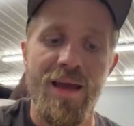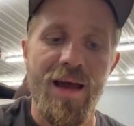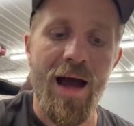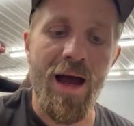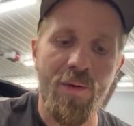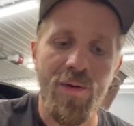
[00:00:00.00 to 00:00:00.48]

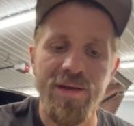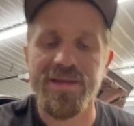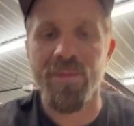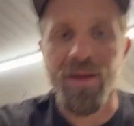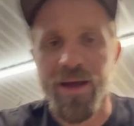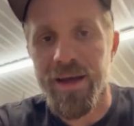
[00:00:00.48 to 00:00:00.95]

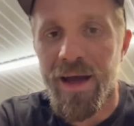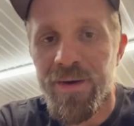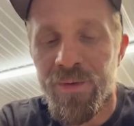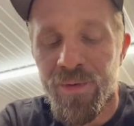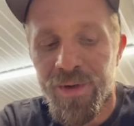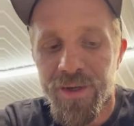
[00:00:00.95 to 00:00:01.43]
I'm like, I
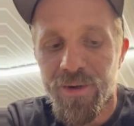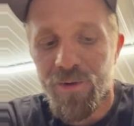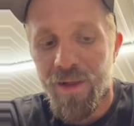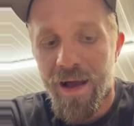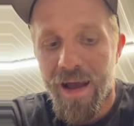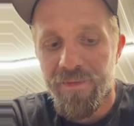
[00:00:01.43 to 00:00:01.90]
don't want to go
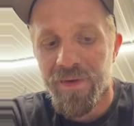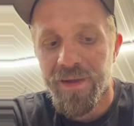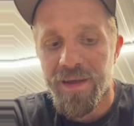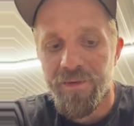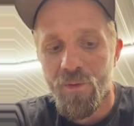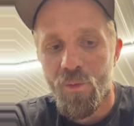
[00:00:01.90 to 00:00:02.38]
live and
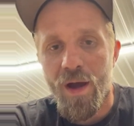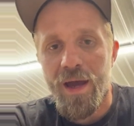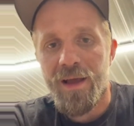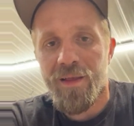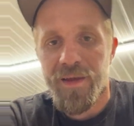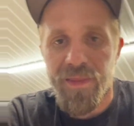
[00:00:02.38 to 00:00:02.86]
give away
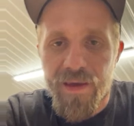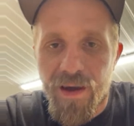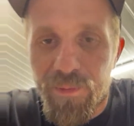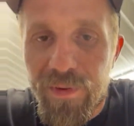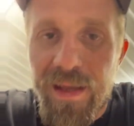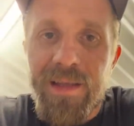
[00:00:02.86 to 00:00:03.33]
like the
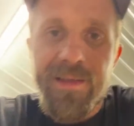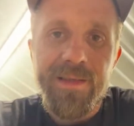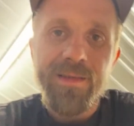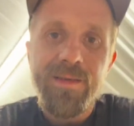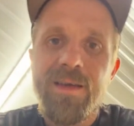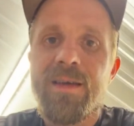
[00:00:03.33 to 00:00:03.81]

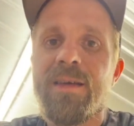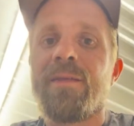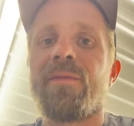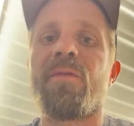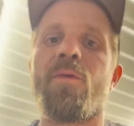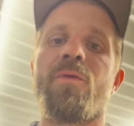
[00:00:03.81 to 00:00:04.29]
updates
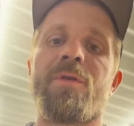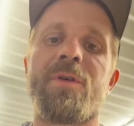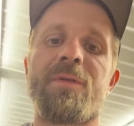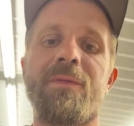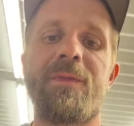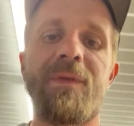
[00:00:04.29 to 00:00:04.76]

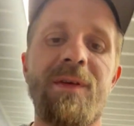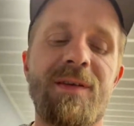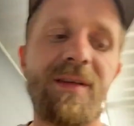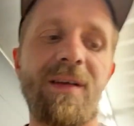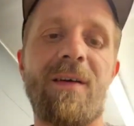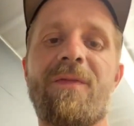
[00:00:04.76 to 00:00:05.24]
for the
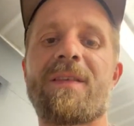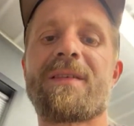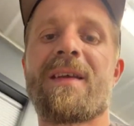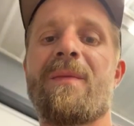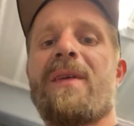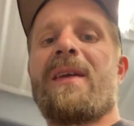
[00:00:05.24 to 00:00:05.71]
stuff that's
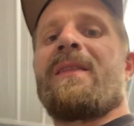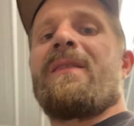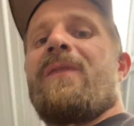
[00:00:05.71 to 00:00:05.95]
going to be in the